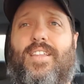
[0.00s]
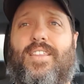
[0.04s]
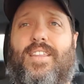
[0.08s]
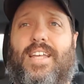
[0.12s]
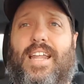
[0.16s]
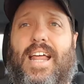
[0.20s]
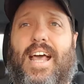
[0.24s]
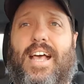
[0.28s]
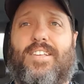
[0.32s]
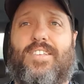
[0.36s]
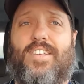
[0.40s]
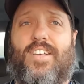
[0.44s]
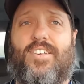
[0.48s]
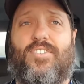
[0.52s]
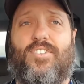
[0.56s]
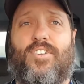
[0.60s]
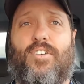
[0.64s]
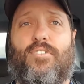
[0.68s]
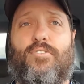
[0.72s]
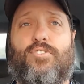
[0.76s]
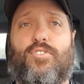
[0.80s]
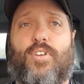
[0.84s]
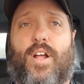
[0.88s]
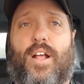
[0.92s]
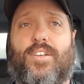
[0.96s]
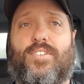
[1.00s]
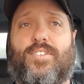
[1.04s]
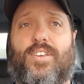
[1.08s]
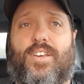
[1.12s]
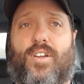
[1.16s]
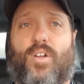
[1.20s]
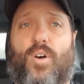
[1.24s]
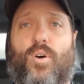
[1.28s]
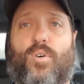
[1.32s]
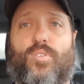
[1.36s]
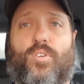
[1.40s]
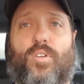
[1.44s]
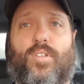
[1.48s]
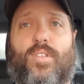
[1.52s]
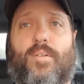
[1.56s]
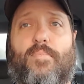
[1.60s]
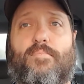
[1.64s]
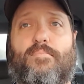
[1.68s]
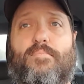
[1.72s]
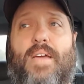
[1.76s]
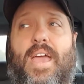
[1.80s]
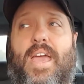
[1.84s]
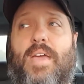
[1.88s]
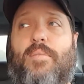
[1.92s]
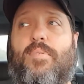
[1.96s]
that as these new drakes get older, that
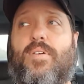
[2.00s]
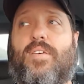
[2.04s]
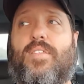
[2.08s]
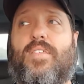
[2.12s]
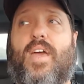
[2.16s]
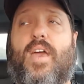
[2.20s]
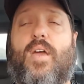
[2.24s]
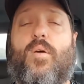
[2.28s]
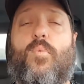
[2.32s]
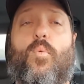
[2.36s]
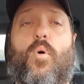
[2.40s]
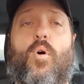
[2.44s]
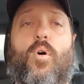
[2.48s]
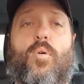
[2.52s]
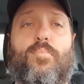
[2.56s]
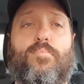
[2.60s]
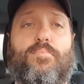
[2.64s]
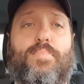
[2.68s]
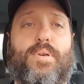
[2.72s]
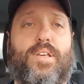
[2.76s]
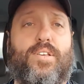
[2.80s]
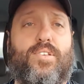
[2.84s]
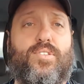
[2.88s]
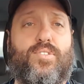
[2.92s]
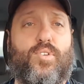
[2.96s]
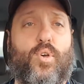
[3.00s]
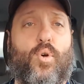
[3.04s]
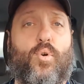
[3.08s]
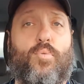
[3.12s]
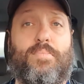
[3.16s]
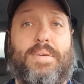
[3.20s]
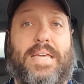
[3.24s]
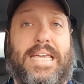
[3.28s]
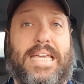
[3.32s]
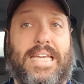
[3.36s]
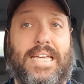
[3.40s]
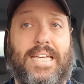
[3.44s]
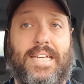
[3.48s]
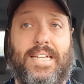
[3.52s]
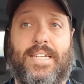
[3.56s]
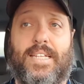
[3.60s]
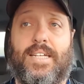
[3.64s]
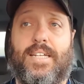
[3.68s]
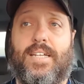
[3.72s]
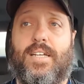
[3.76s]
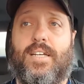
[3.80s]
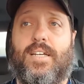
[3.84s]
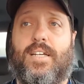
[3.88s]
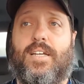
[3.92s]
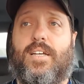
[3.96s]
maybe they won't be so
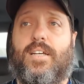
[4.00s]
mean.